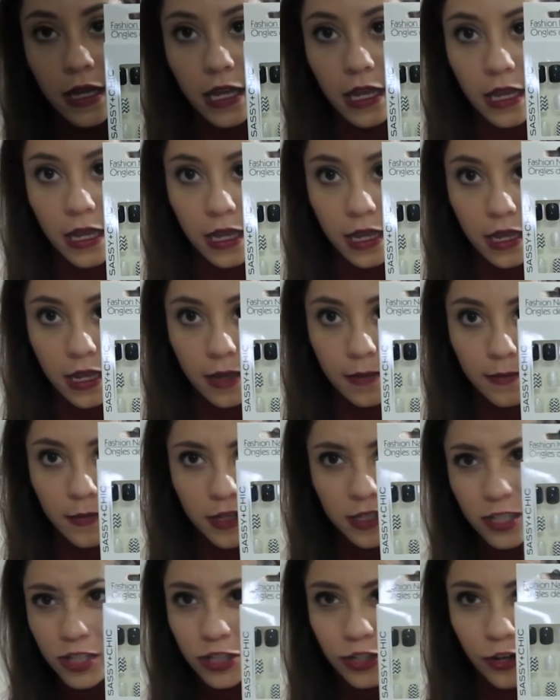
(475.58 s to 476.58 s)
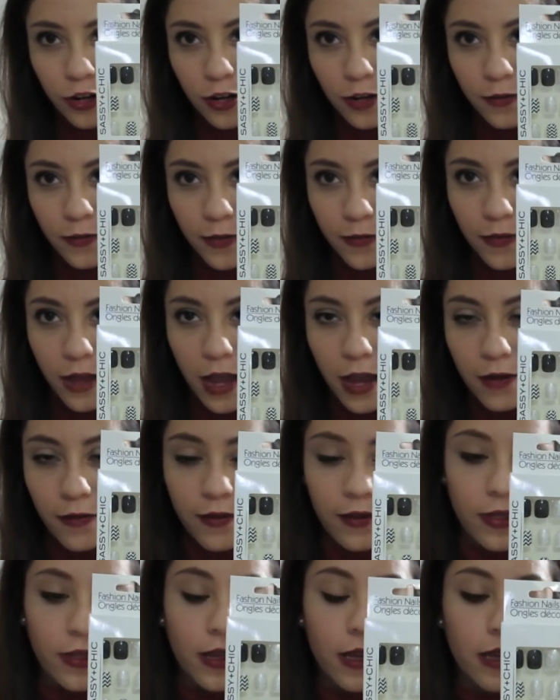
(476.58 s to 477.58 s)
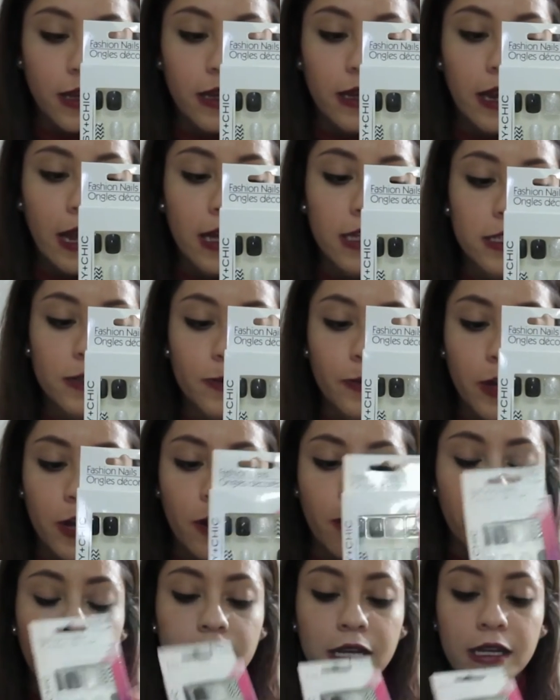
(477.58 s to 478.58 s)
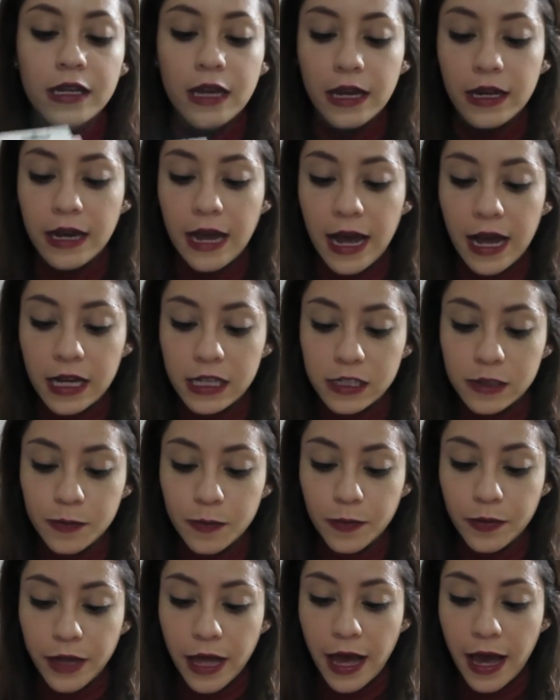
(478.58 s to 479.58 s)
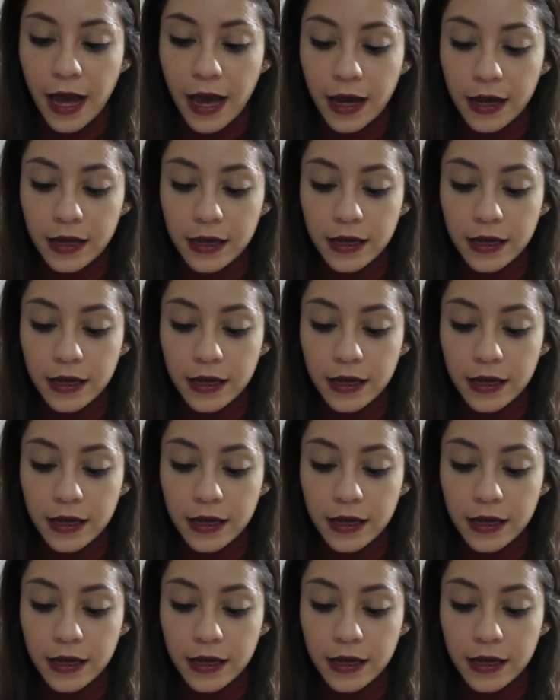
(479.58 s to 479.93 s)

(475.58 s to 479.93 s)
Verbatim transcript: a mixture of everything. It has variety. It has black